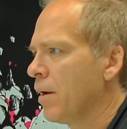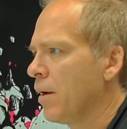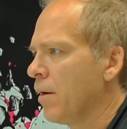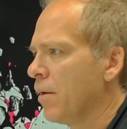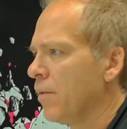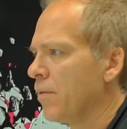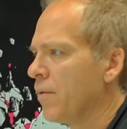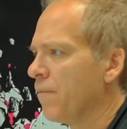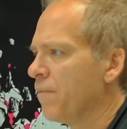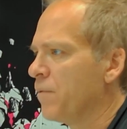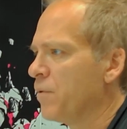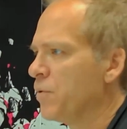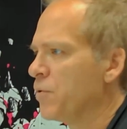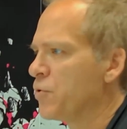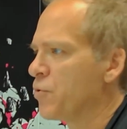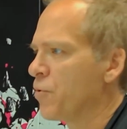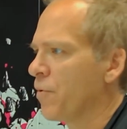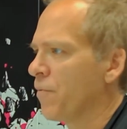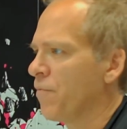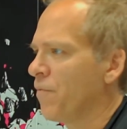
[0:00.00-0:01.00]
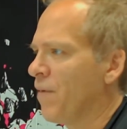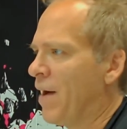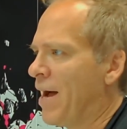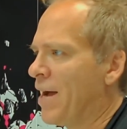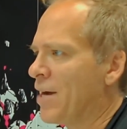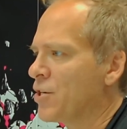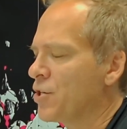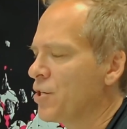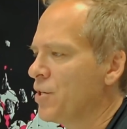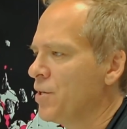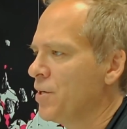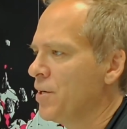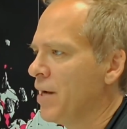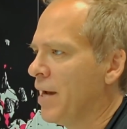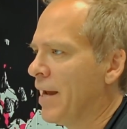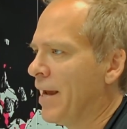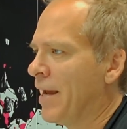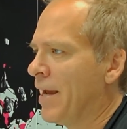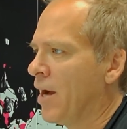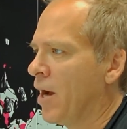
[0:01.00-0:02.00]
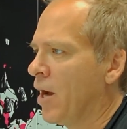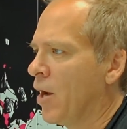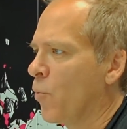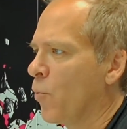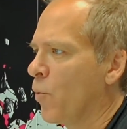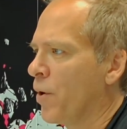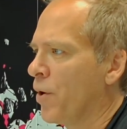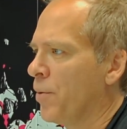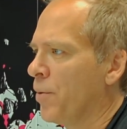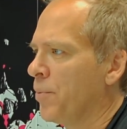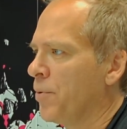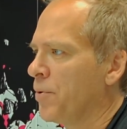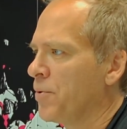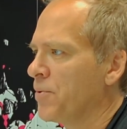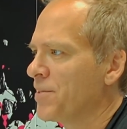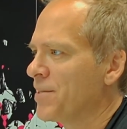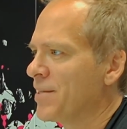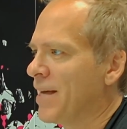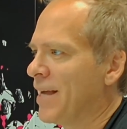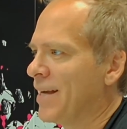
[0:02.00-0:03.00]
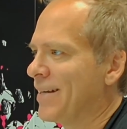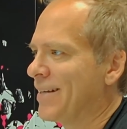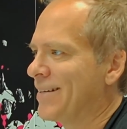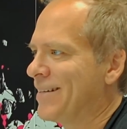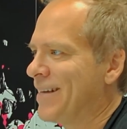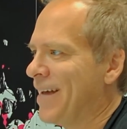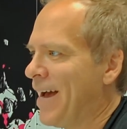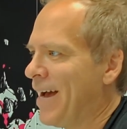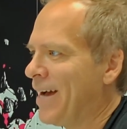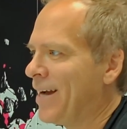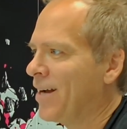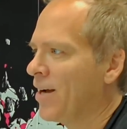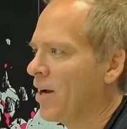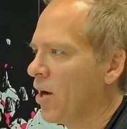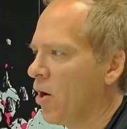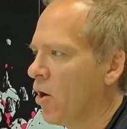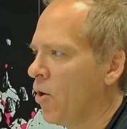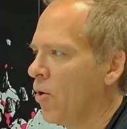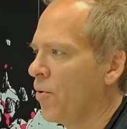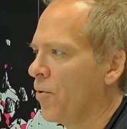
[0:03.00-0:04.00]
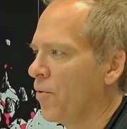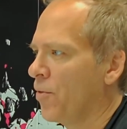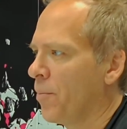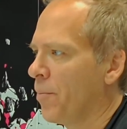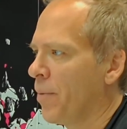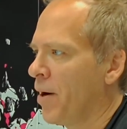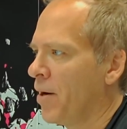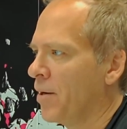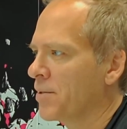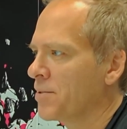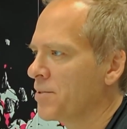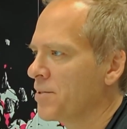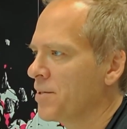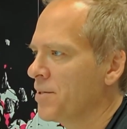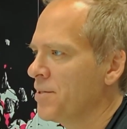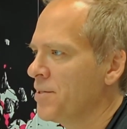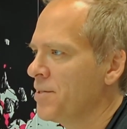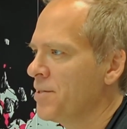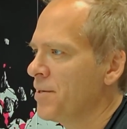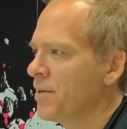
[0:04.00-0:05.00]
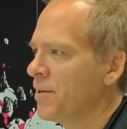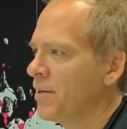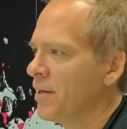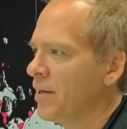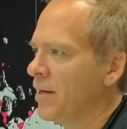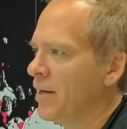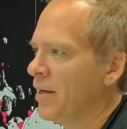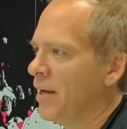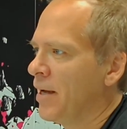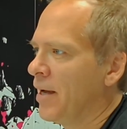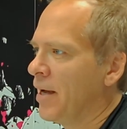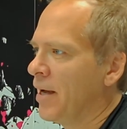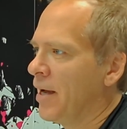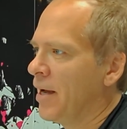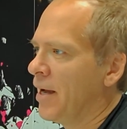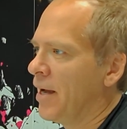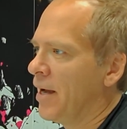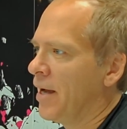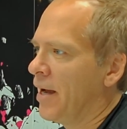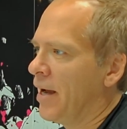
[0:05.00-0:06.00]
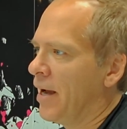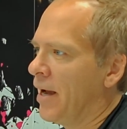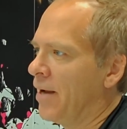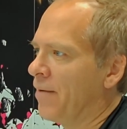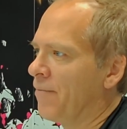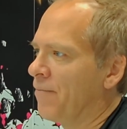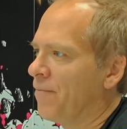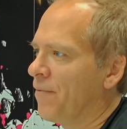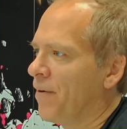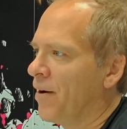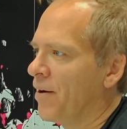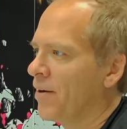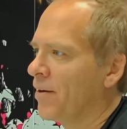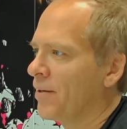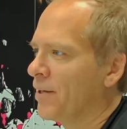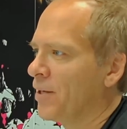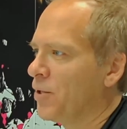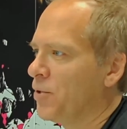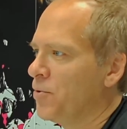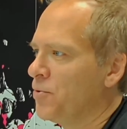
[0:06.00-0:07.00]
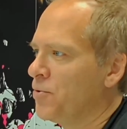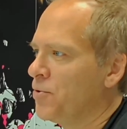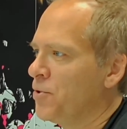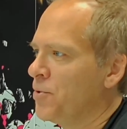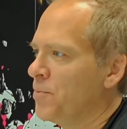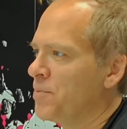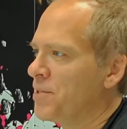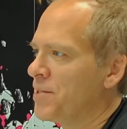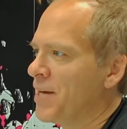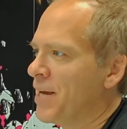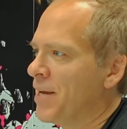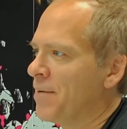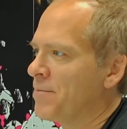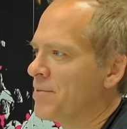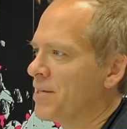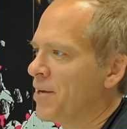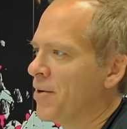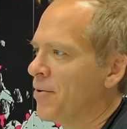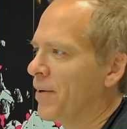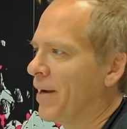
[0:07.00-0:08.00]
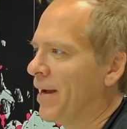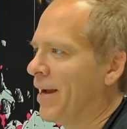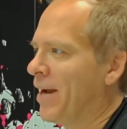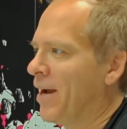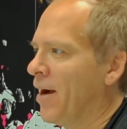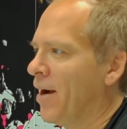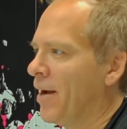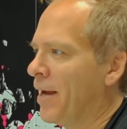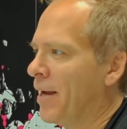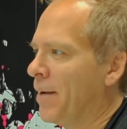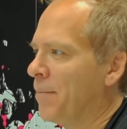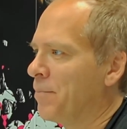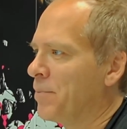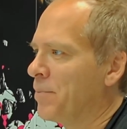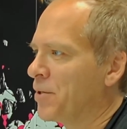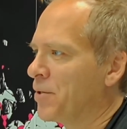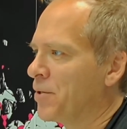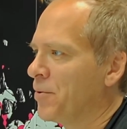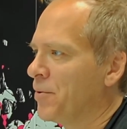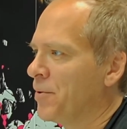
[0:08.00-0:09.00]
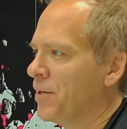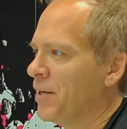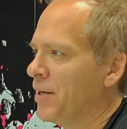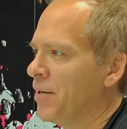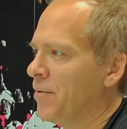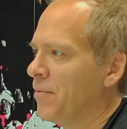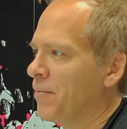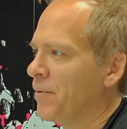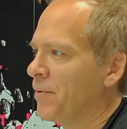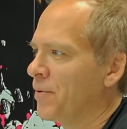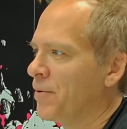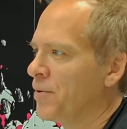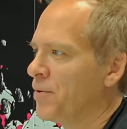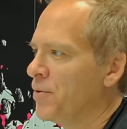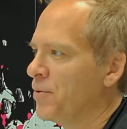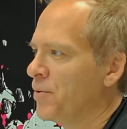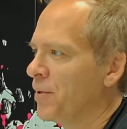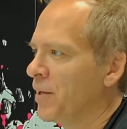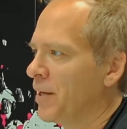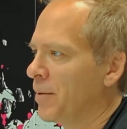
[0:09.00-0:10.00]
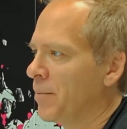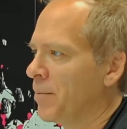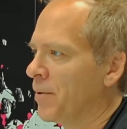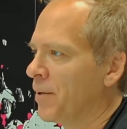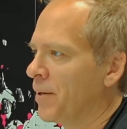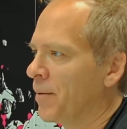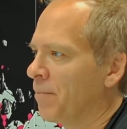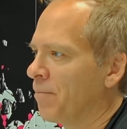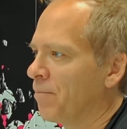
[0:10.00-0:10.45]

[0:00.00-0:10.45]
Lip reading: The future of fashion, AI wearables that tech all the boxes. And finally, YouTube stamps out AI ambiguity with new labeling.